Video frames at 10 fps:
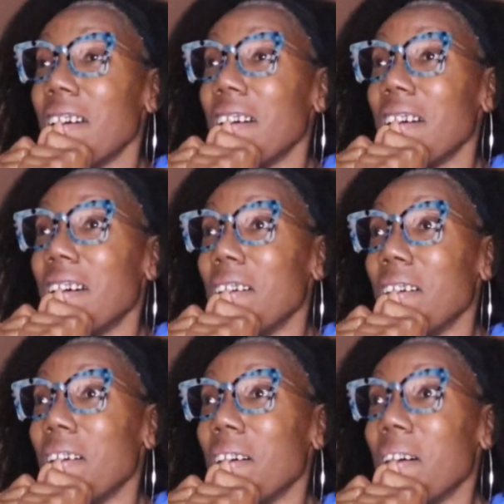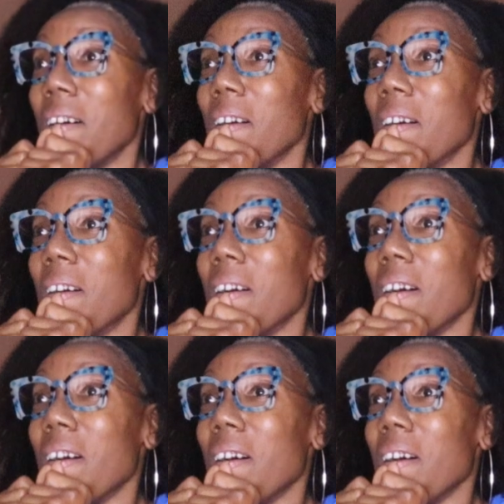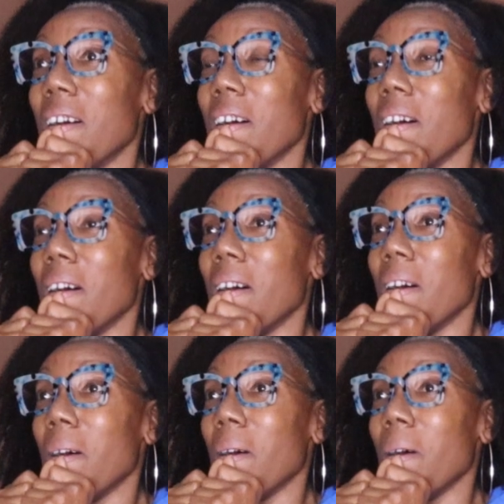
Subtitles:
Nobody speaks.